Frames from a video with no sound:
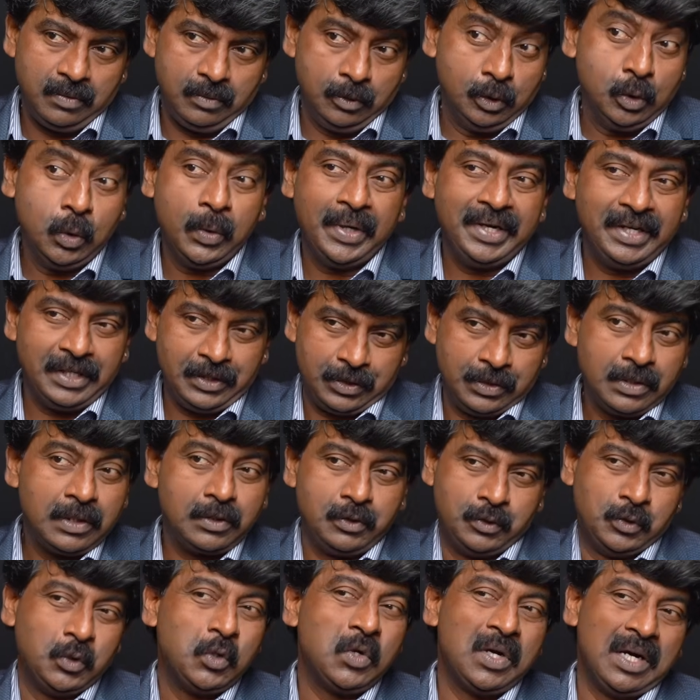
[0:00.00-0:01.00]
Though it is
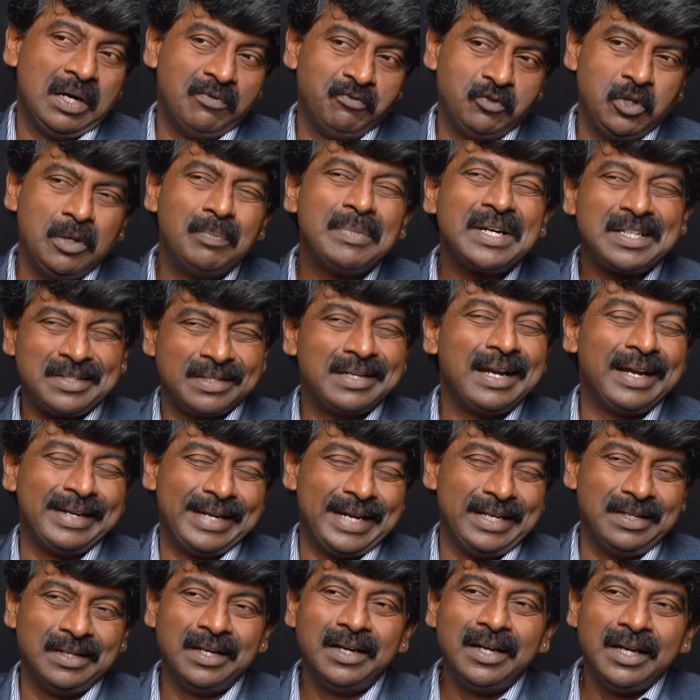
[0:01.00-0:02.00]
not so harmful, but
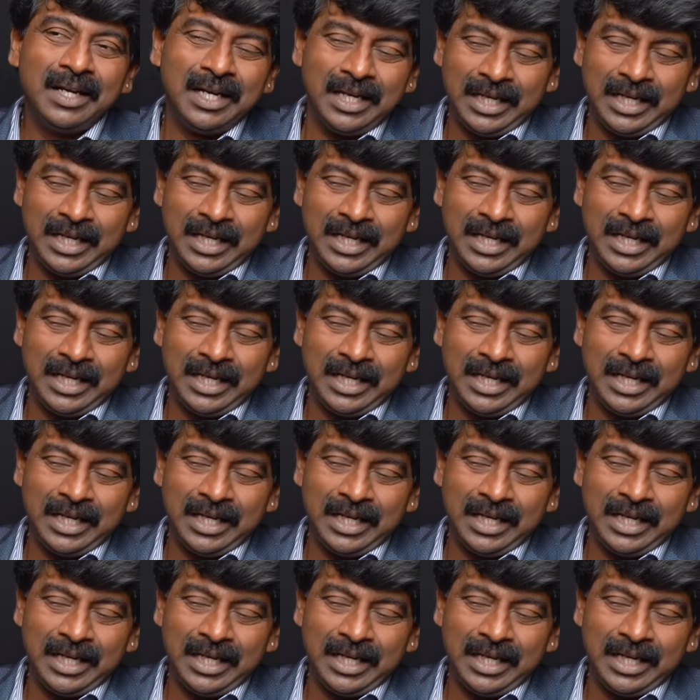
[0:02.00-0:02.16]
again,